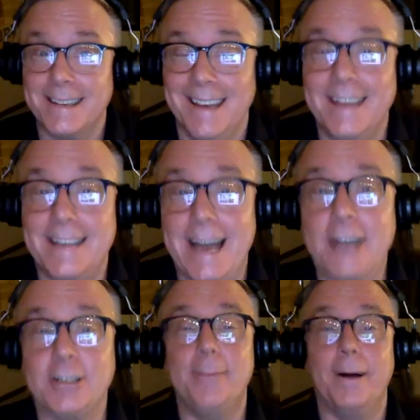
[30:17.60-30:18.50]
It's
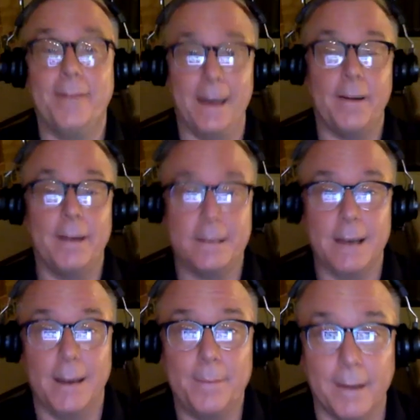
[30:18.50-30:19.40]
actually about that very
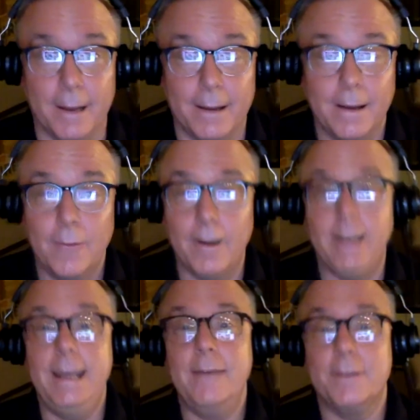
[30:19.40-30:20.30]
time period when he
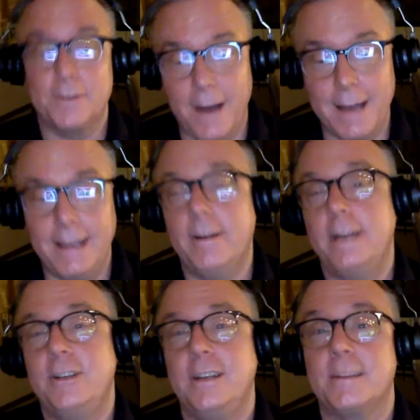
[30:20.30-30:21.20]
was finally
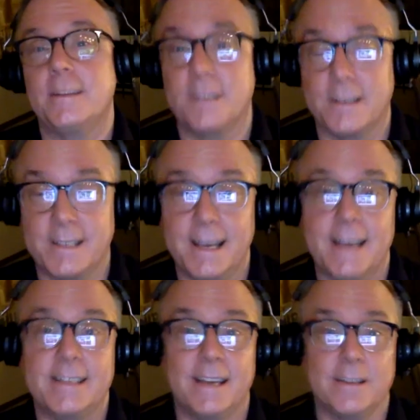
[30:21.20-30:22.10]
reaching some success
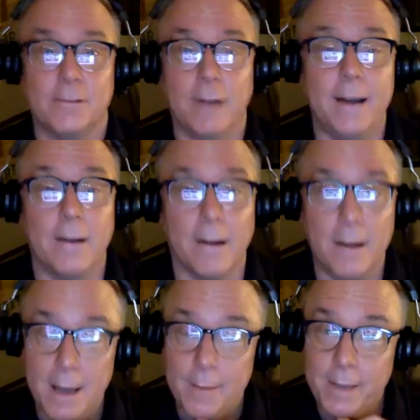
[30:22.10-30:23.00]
as a writer,
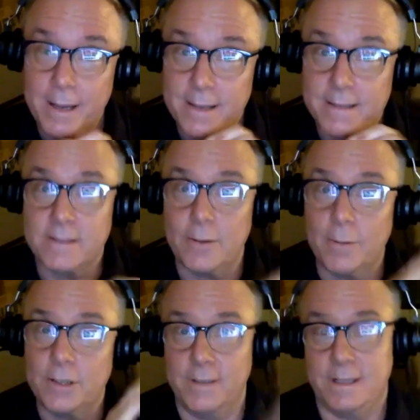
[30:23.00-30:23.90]
because so
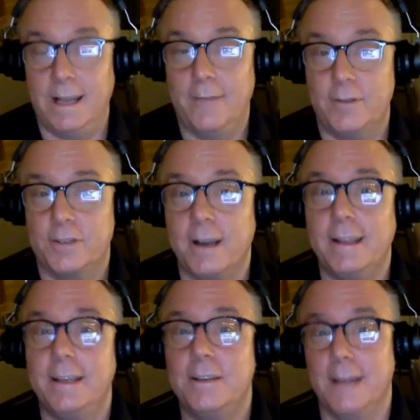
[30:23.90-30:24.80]
much of his life was
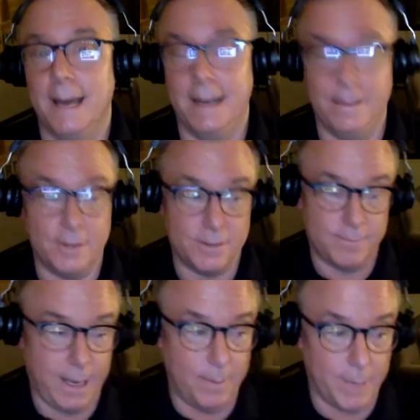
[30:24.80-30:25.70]
struggling to that. And he was
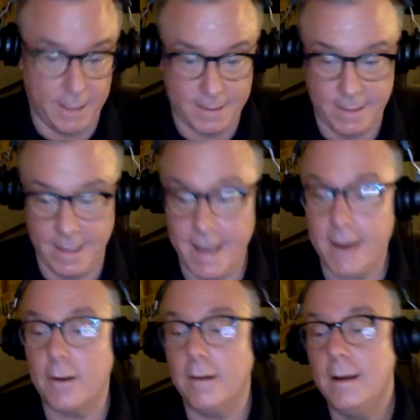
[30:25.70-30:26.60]
making money as an
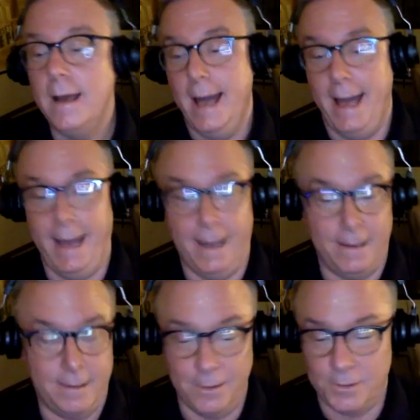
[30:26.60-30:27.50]
editor and,
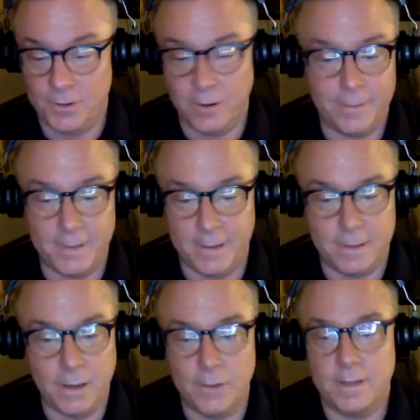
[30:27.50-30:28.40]
you know, sort of the
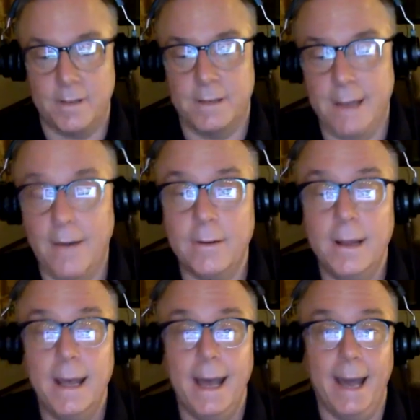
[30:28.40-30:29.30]
toast of the town.
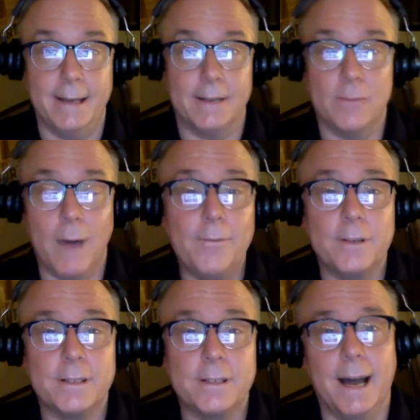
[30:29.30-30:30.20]
And yet his wife
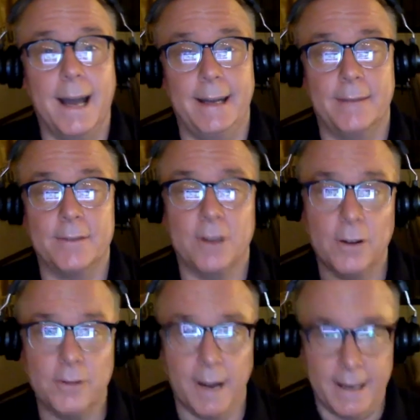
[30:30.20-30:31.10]
was dying and it was all
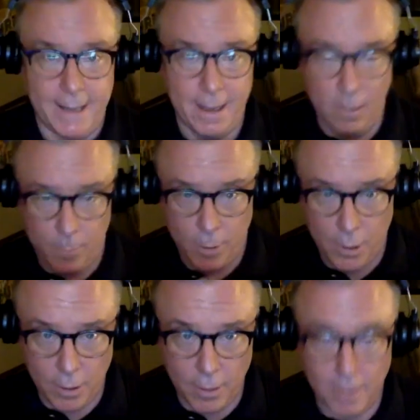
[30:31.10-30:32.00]
trying to help
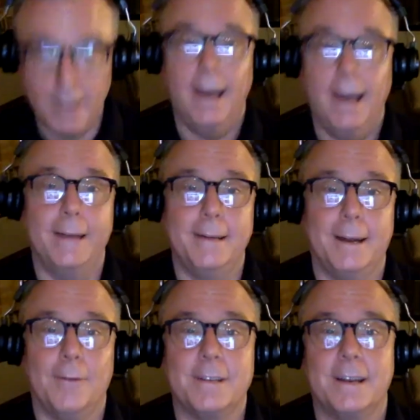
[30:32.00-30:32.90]
her. And yet it
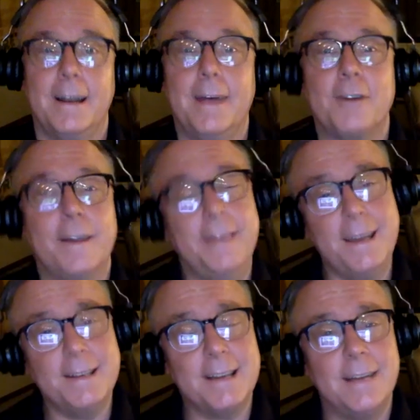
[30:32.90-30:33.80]
wasn't enough. So I think
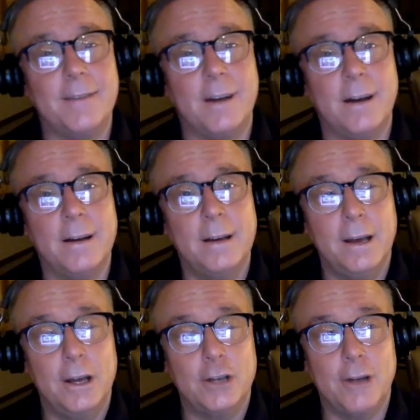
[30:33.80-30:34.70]
it's kind of a
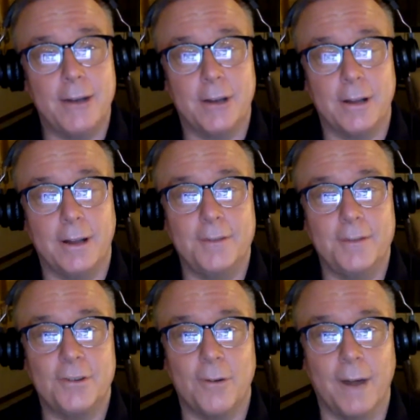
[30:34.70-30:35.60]
tragic love
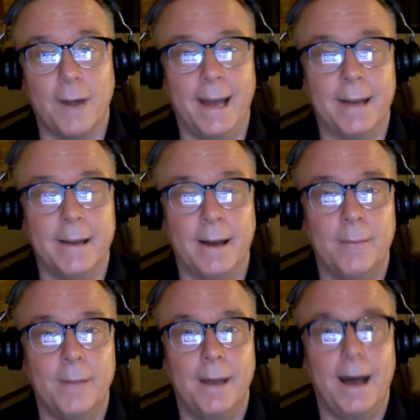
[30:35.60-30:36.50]
story. And
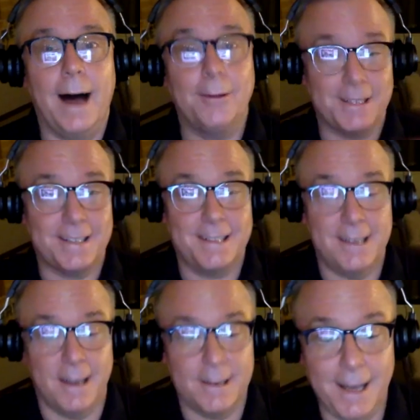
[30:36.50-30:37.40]
I'll just
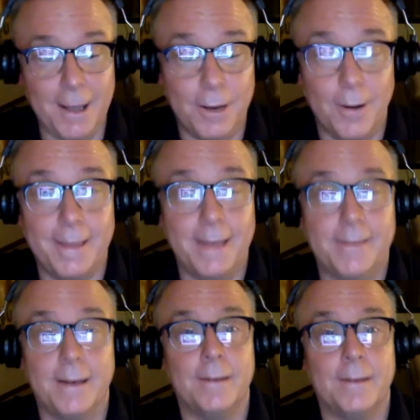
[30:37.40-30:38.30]
tell you, I think
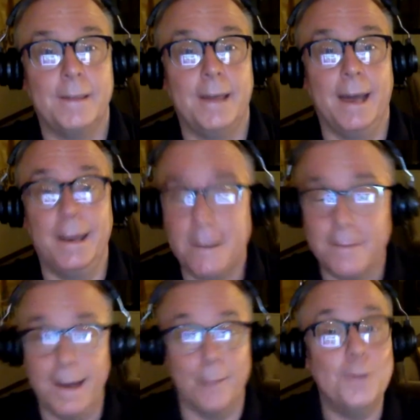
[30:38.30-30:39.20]
the ending of
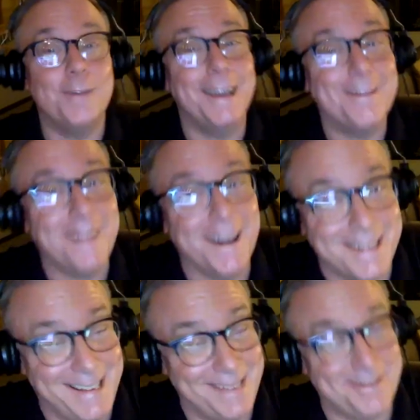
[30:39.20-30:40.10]
that movie, if I
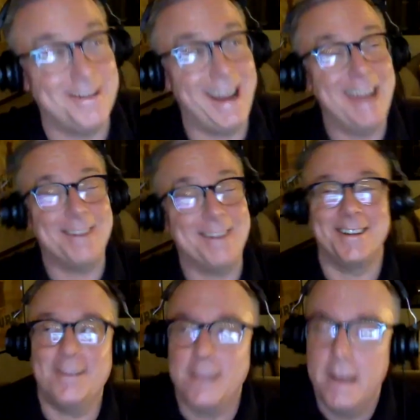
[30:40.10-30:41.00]
give it away to
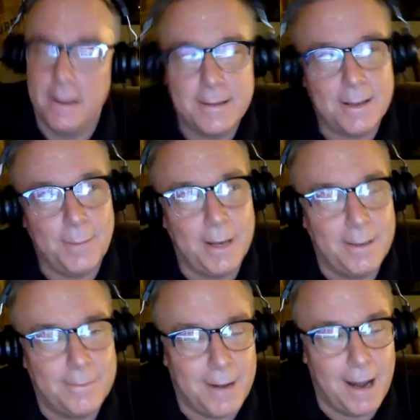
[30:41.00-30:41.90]
you, somebody
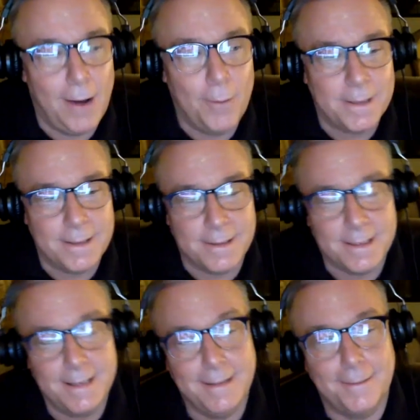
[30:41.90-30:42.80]
I hope doesn't
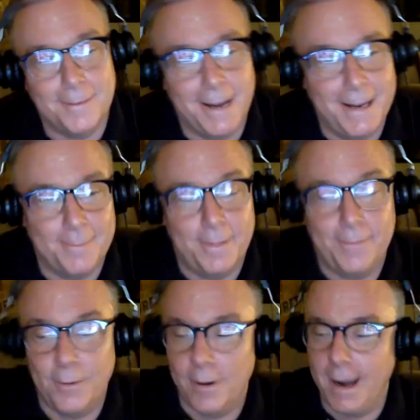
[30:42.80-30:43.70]
steal it and write it
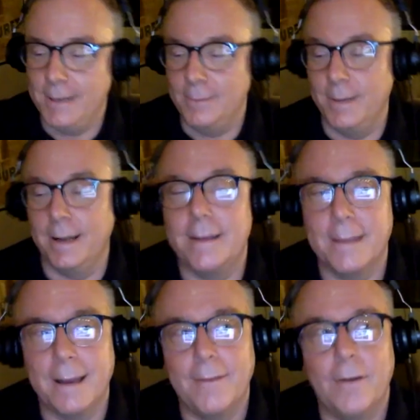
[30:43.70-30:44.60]
before I do, but I
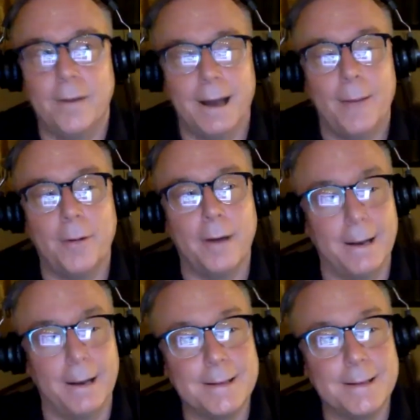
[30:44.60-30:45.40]
think I've already copyrighted it.